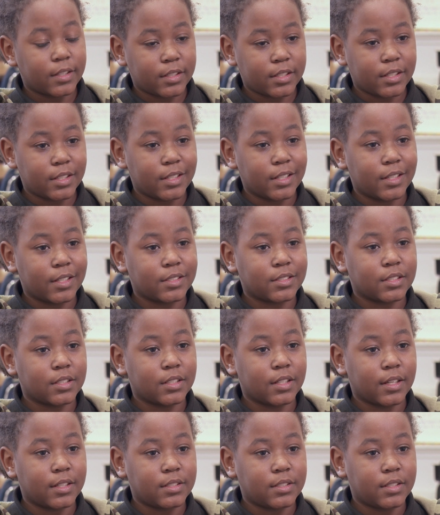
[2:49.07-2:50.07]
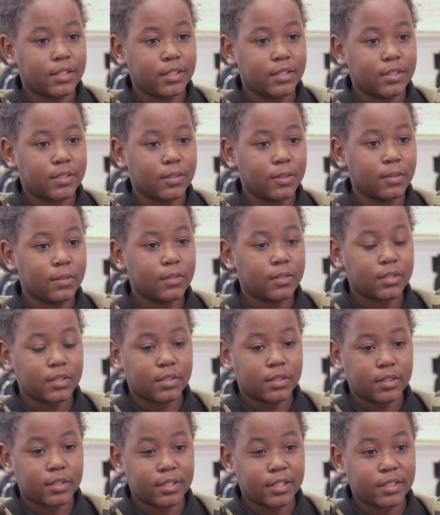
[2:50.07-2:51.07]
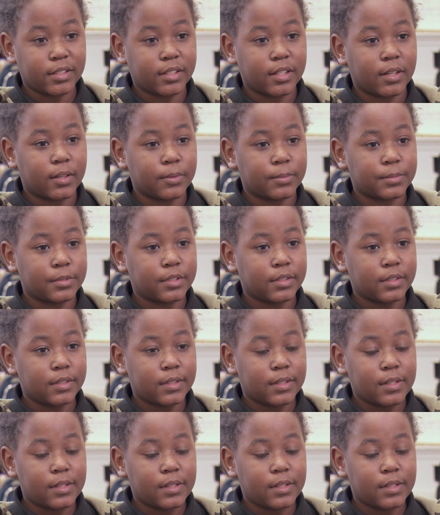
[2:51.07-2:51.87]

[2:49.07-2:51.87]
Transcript: She is a nice teacher. She helps